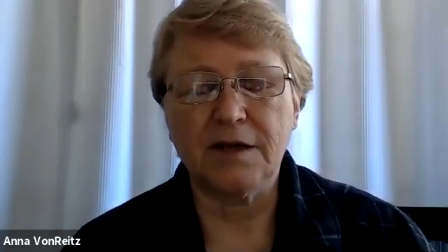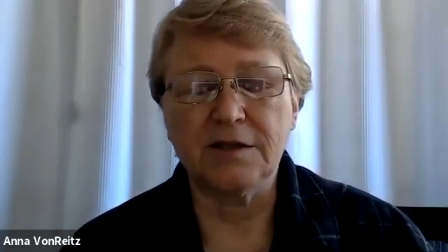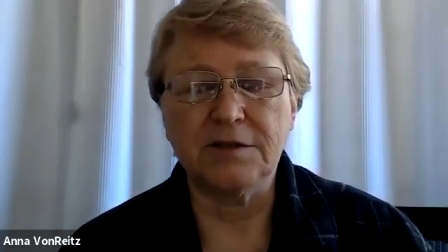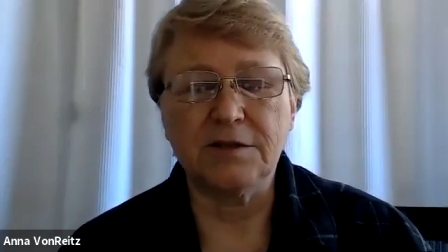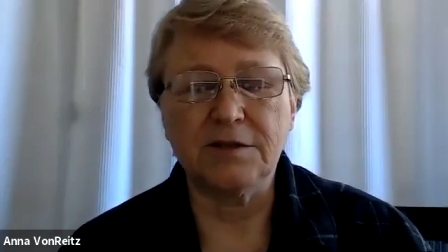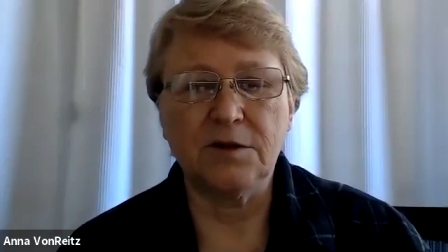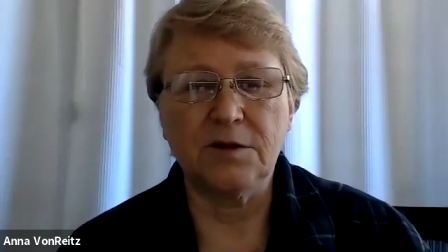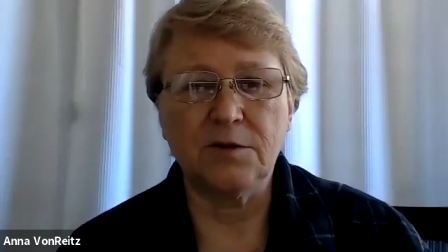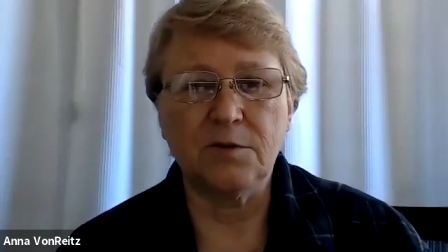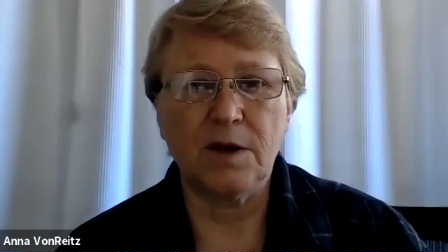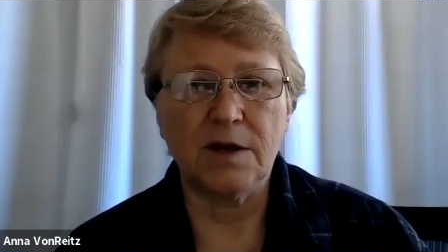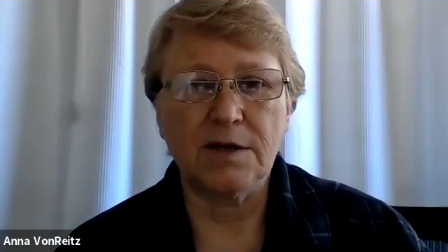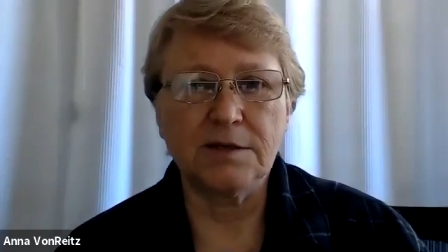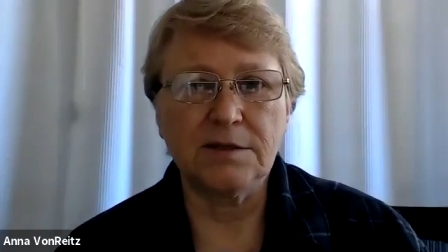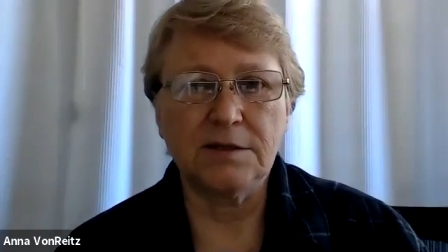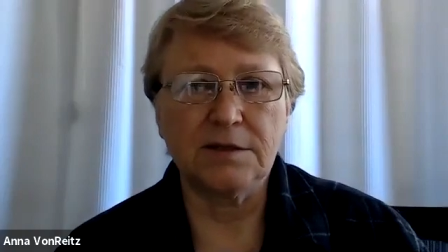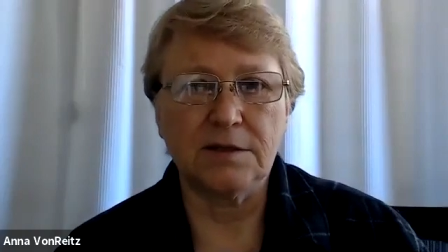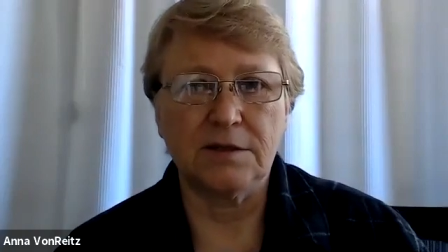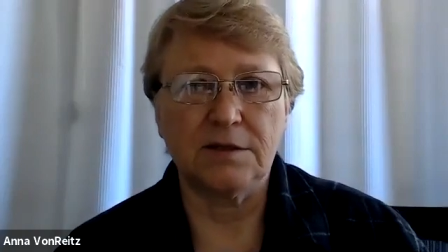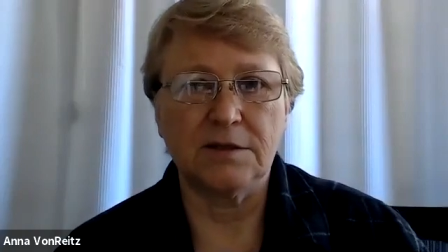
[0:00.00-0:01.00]
as
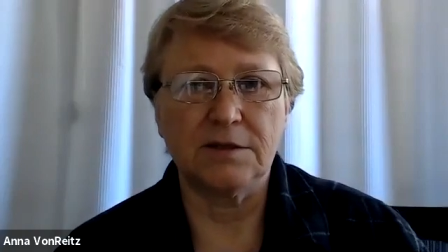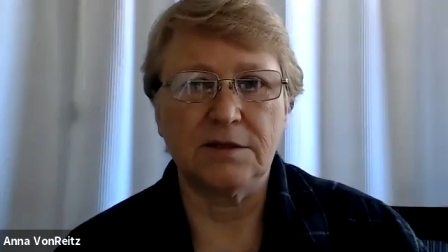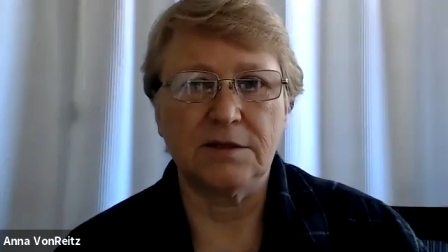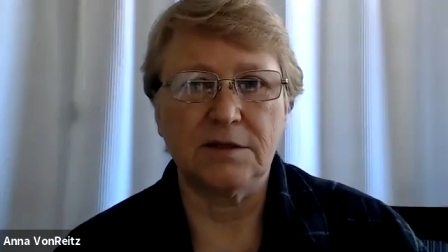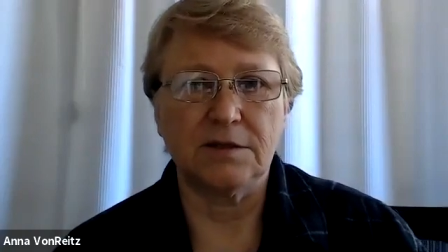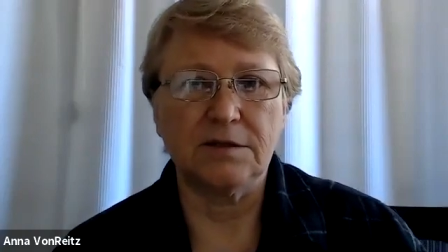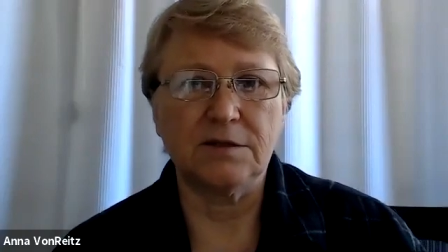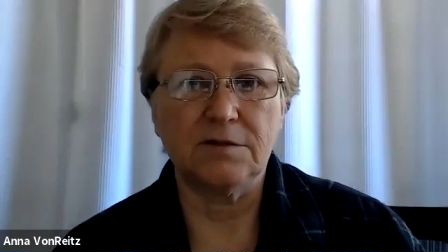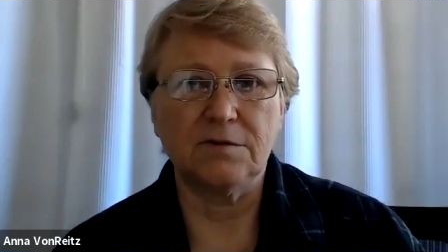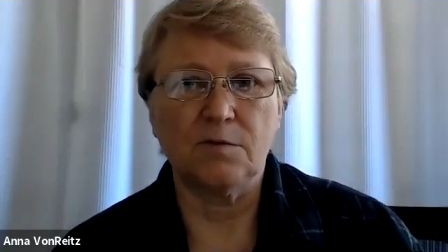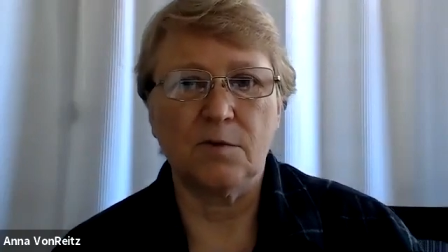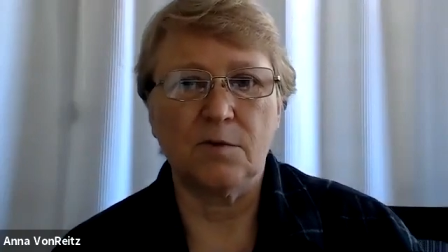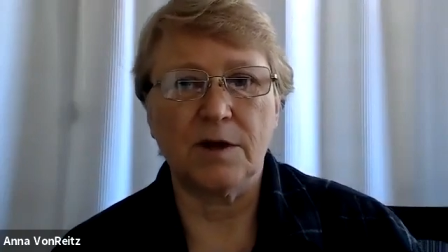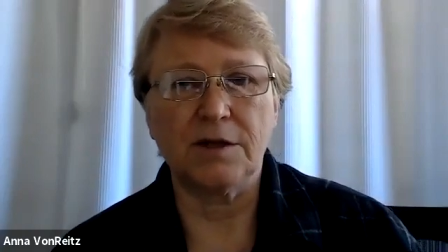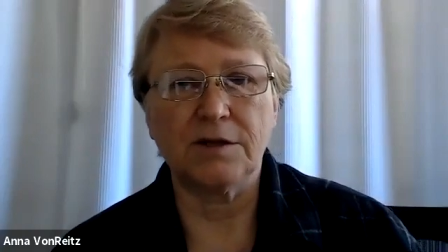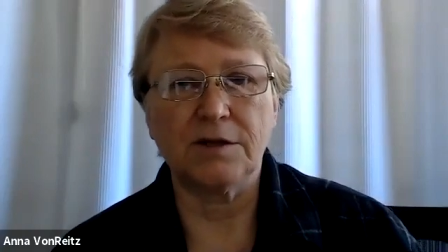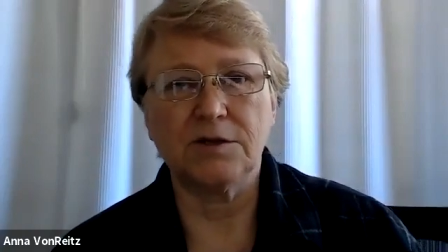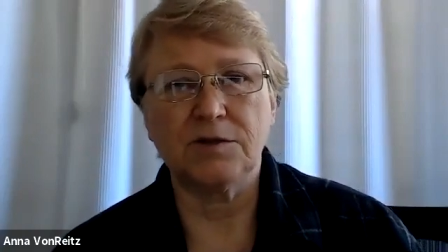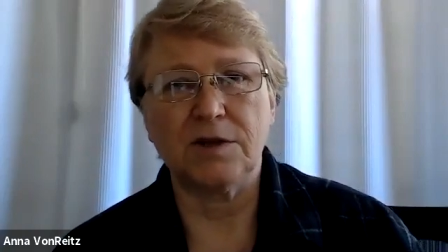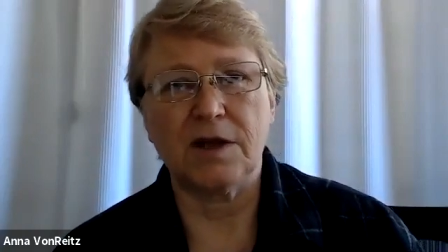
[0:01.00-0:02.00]
US citizens of
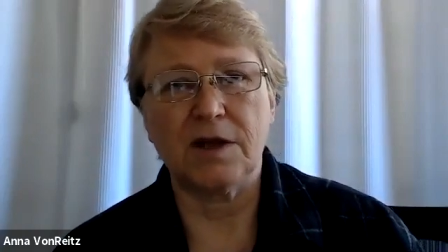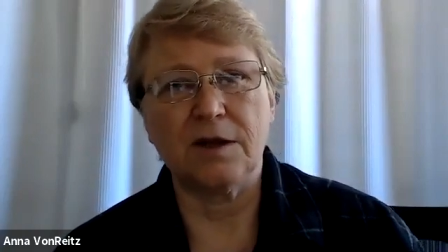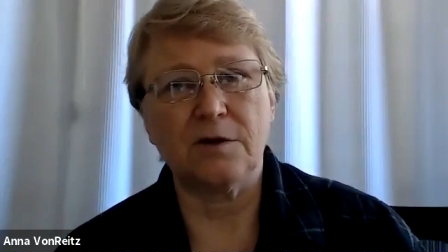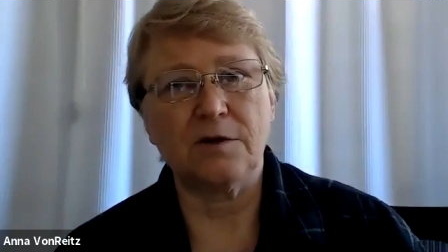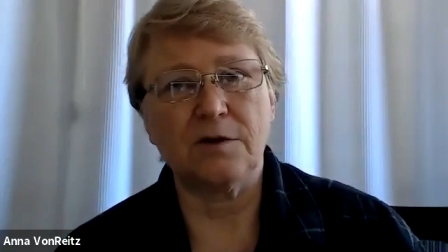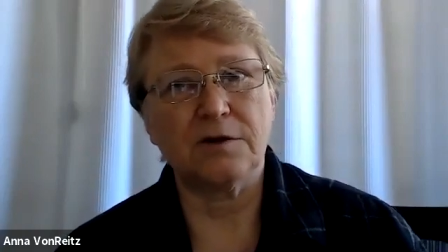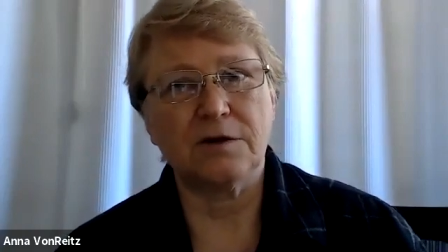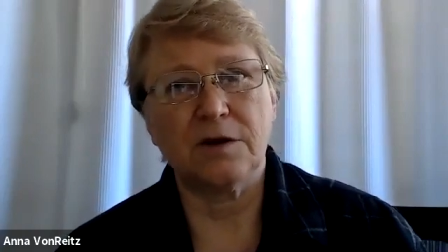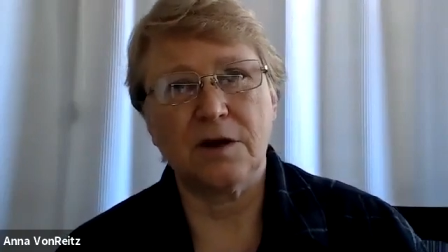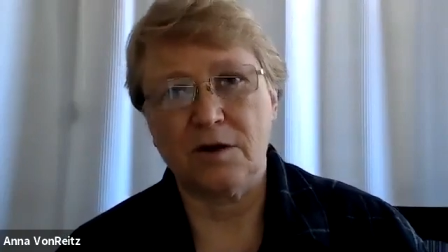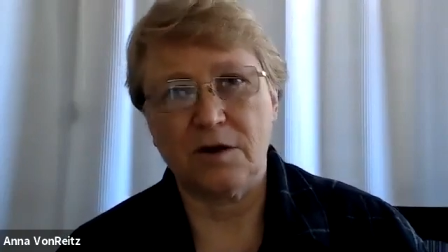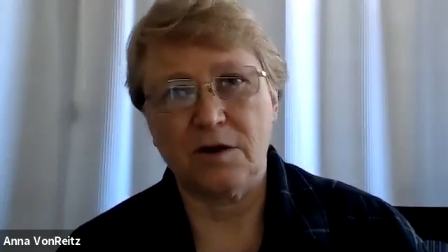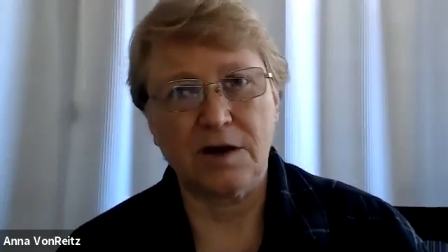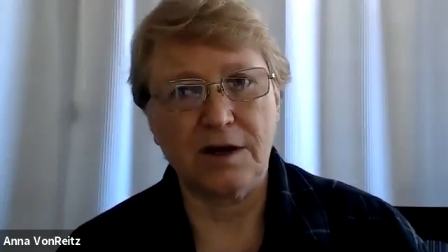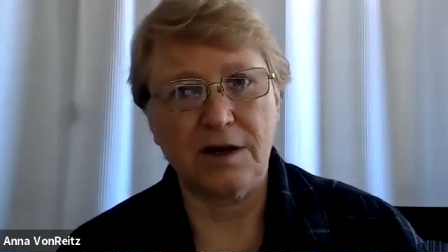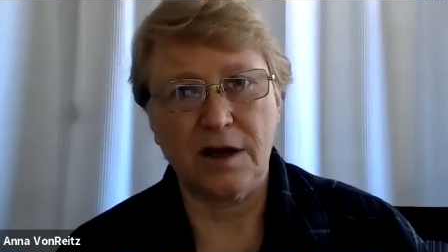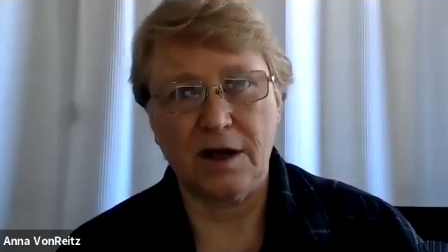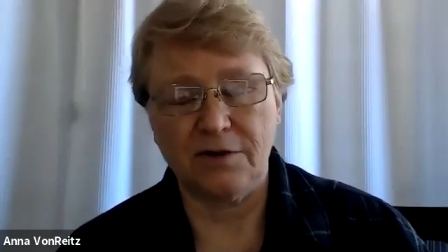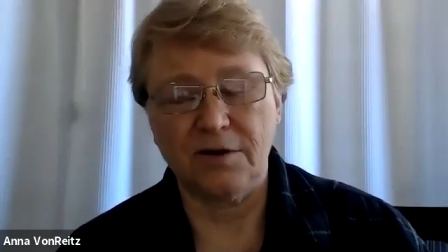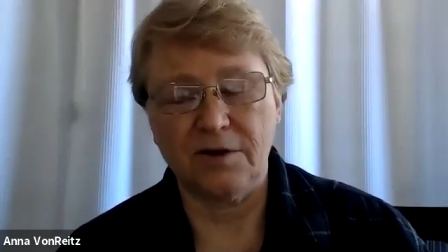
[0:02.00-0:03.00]
one state or
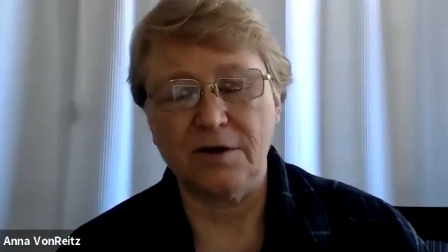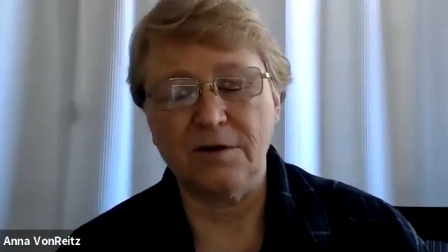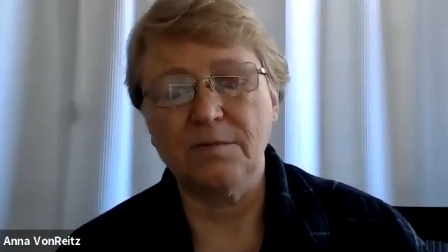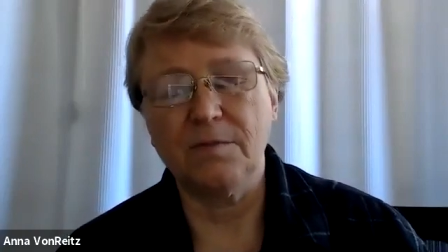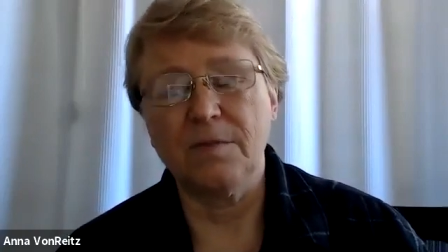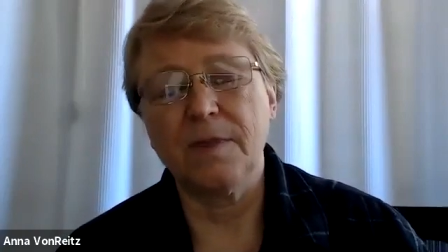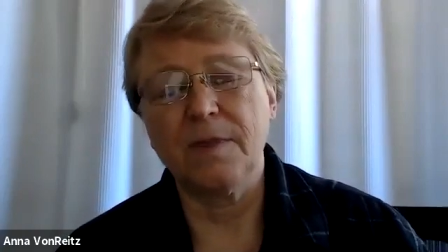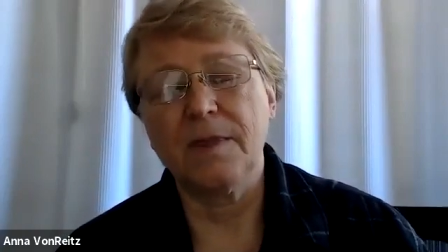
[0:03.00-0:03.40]
another,